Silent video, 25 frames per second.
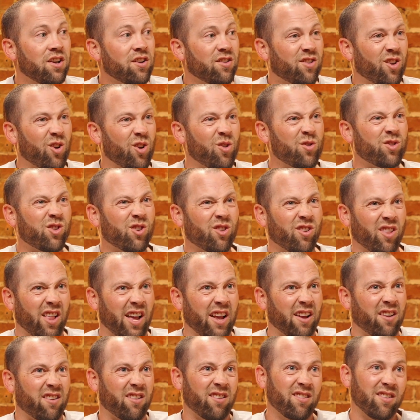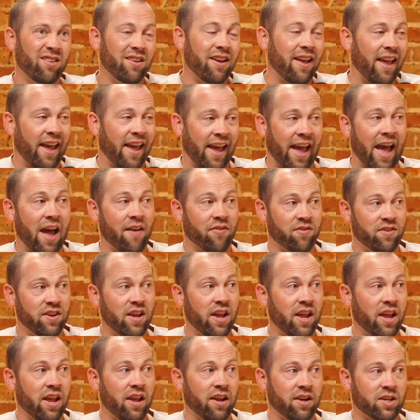Those are like
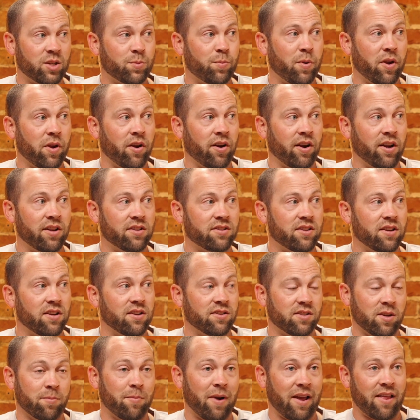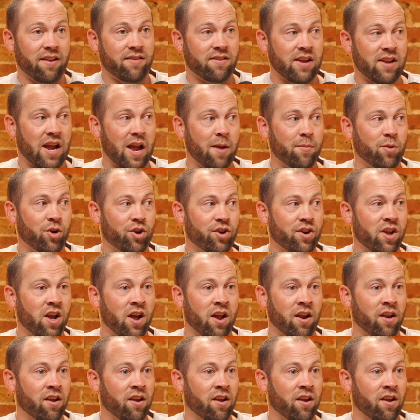half-day experiences, and by the time you're done,